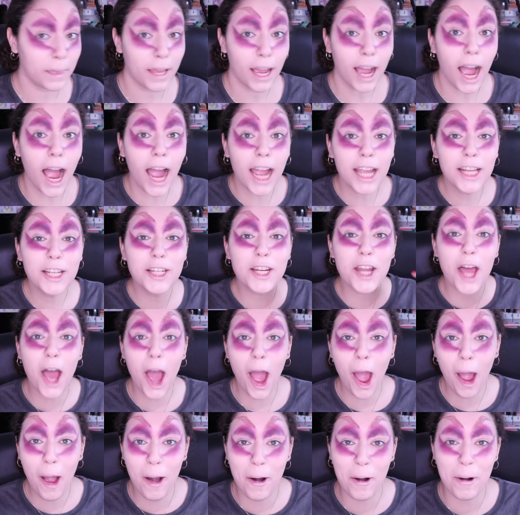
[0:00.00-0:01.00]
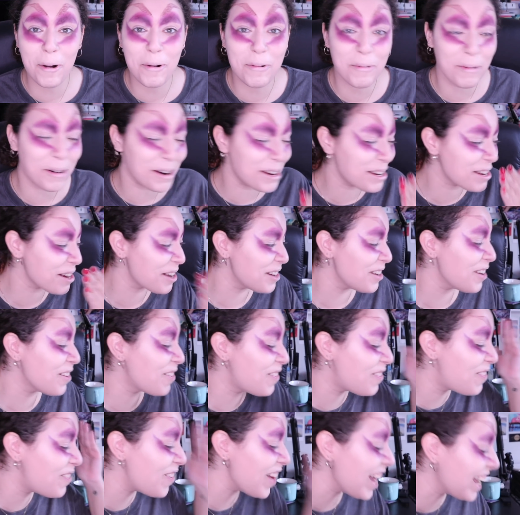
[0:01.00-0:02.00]
I know! We're gonna
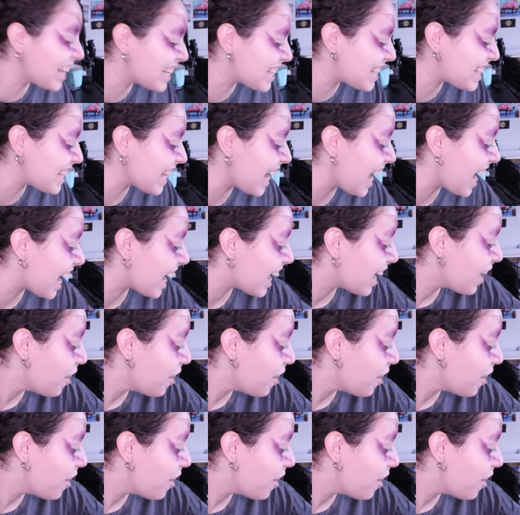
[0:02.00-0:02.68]
fix it!